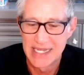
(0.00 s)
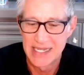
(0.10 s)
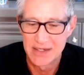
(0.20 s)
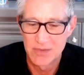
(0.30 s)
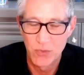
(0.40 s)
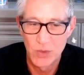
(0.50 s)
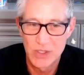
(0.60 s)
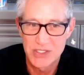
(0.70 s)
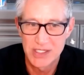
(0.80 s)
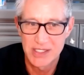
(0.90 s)
And
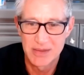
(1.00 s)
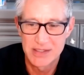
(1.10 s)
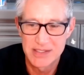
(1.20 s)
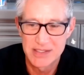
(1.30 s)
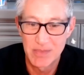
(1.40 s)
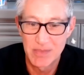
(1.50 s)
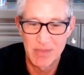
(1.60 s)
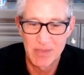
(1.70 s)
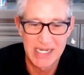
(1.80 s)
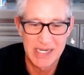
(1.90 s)
fortunately, somehow
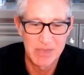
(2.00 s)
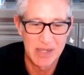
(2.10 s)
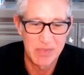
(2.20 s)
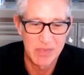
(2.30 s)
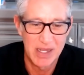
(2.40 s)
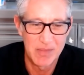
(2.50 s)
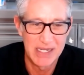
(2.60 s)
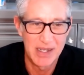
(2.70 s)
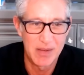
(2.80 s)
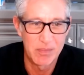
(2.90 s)
my name kept coming
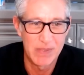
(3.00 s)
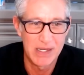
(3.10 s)
up,